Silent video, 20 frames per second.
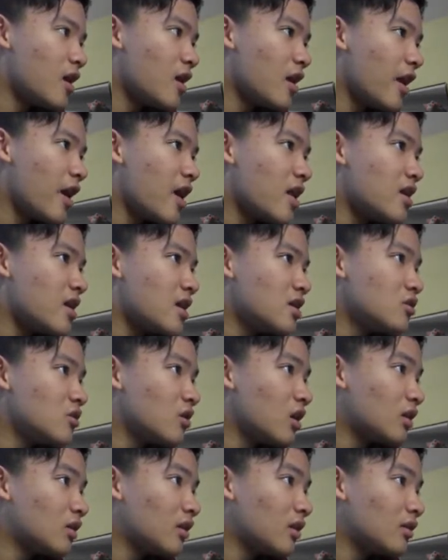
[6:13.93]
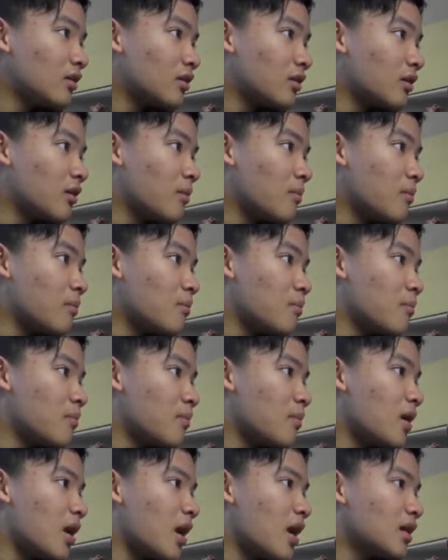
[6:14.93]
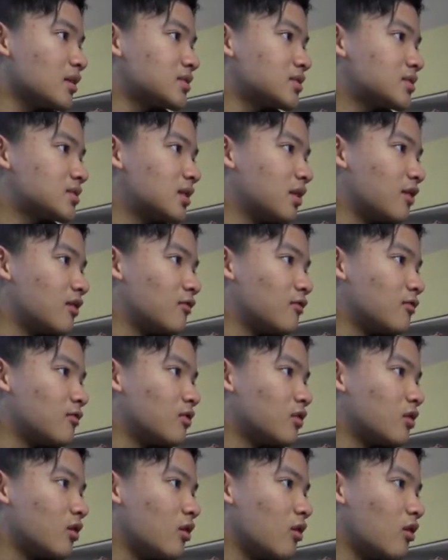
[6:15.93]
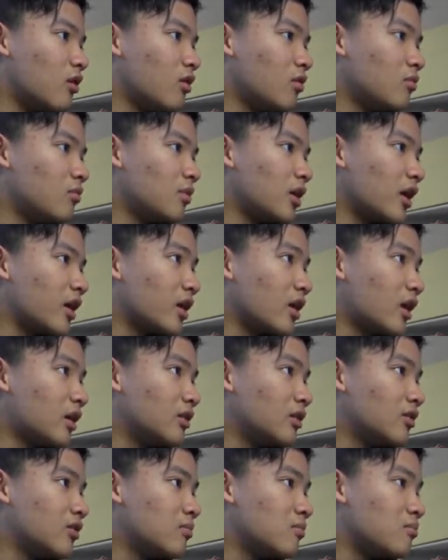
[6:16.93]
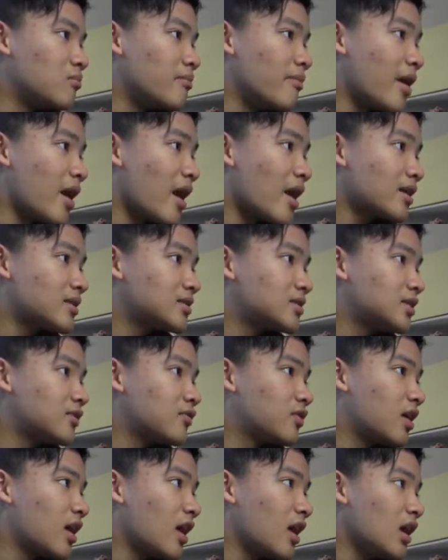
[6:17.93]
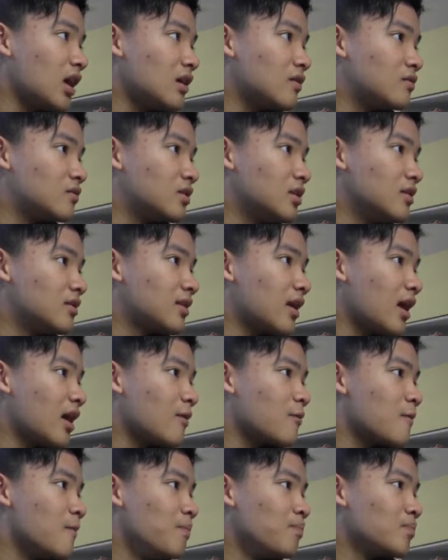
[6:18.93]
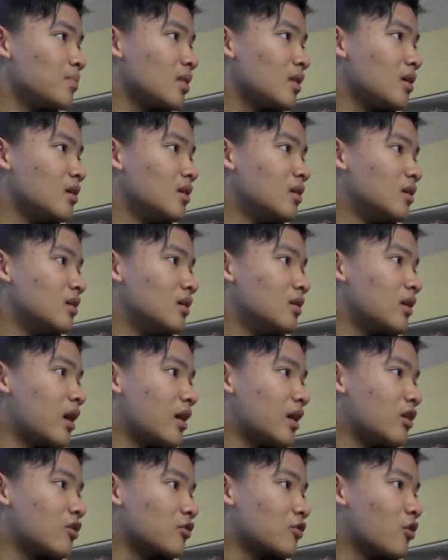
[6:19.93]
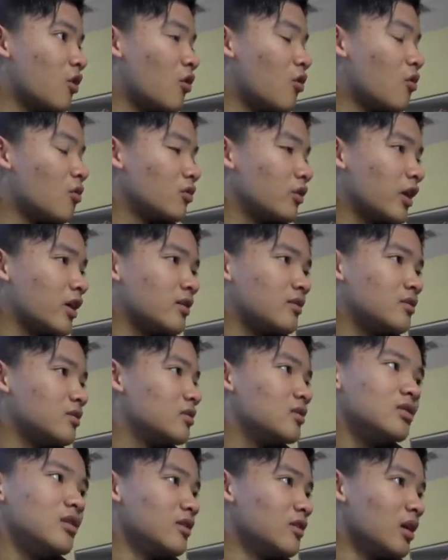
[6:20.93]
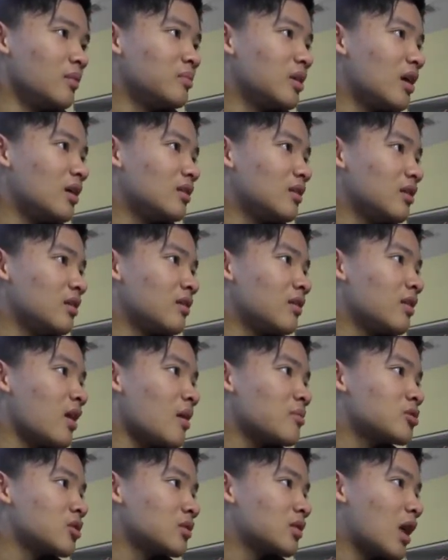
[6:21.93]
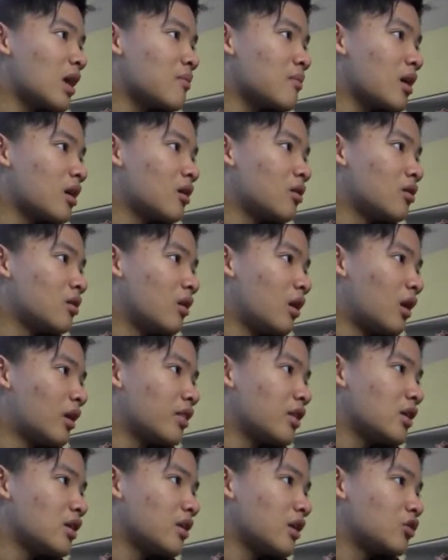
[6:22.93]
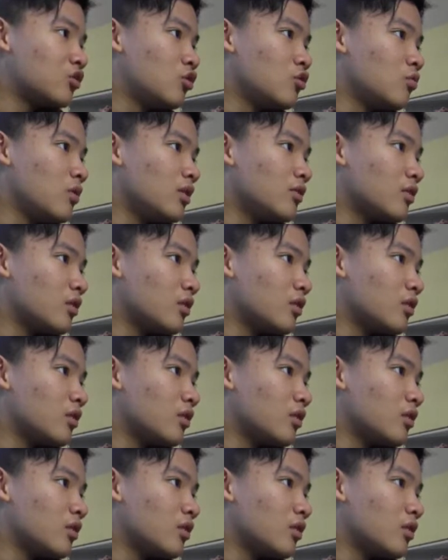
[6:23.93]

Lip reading: and then you get these massive, oh my god, these massive caves. These caves, like, here's gold. Like, this snapshot came out, I think, like 2 weeks